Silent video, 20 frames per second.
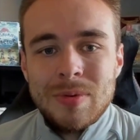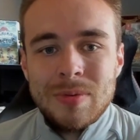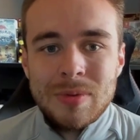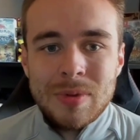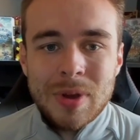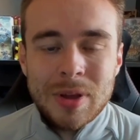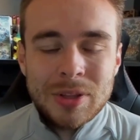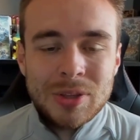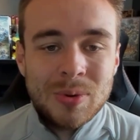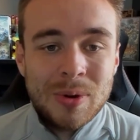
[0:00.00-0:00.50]

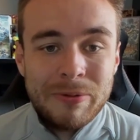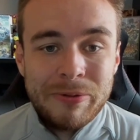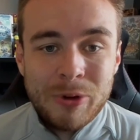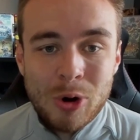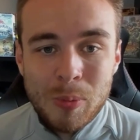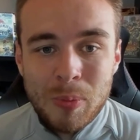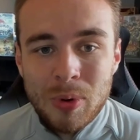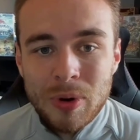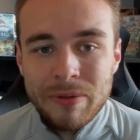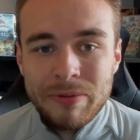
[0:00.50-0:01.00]
into a
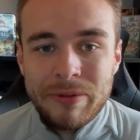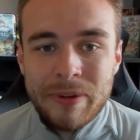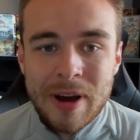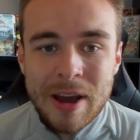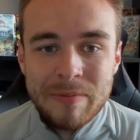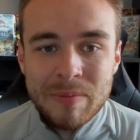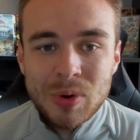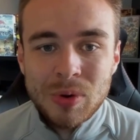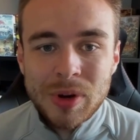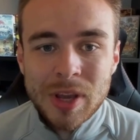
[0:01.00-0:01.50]

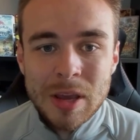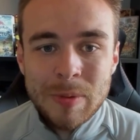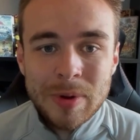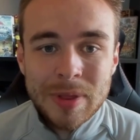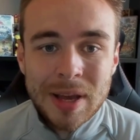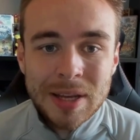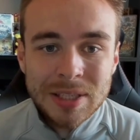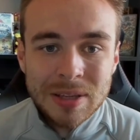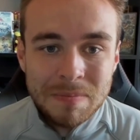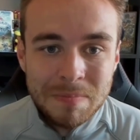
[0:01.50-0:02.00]
4.5 mil keeper,
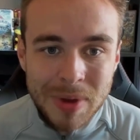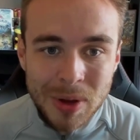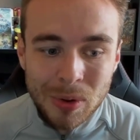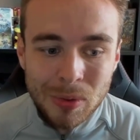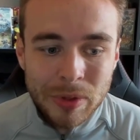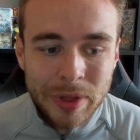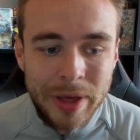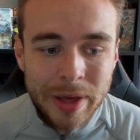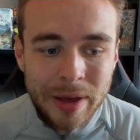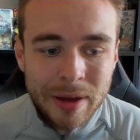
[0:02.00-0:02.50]
that's a
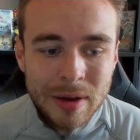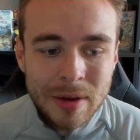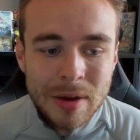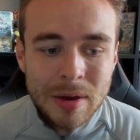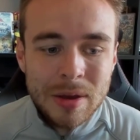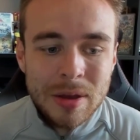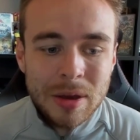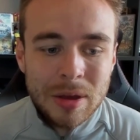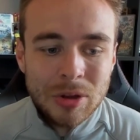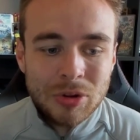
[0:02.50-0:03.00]
mil there.
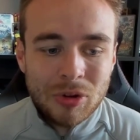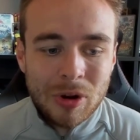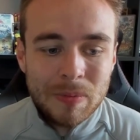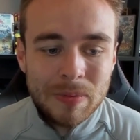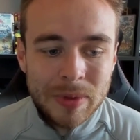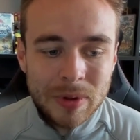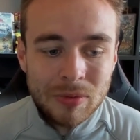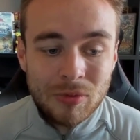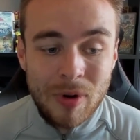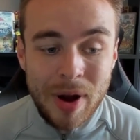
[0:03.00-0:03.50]
You can
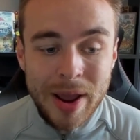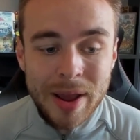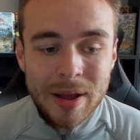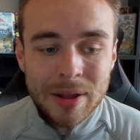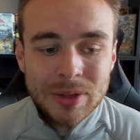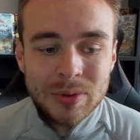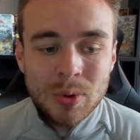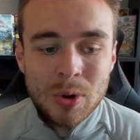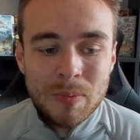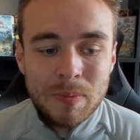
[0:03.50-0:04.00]
drop
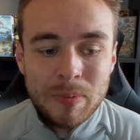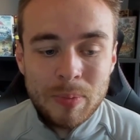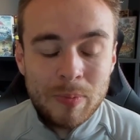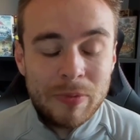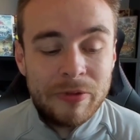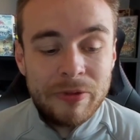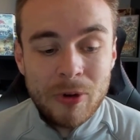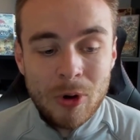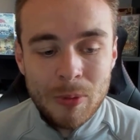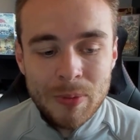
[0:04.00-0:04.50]
Raya to a
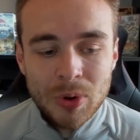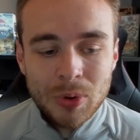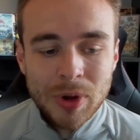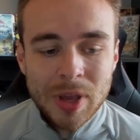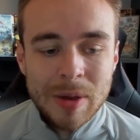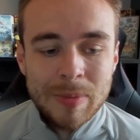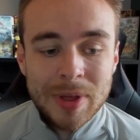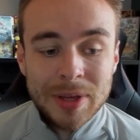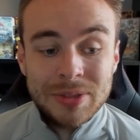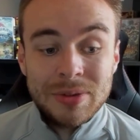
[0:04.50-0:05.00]
4 mil
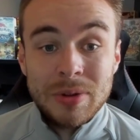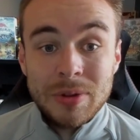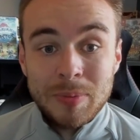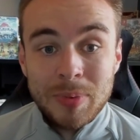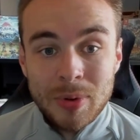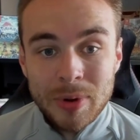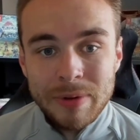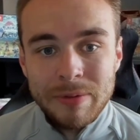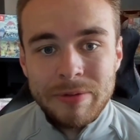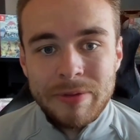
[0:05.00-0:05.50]
keeper, that's another
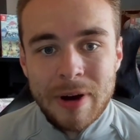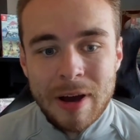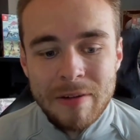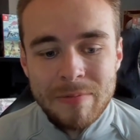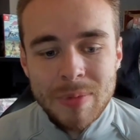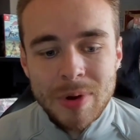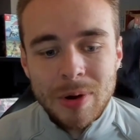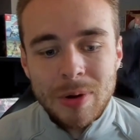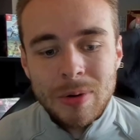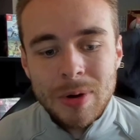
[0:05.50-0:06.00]

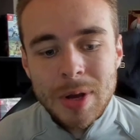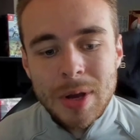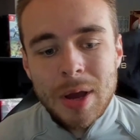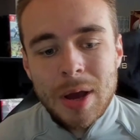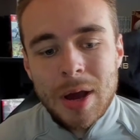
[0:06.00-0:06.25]
0.5 mil.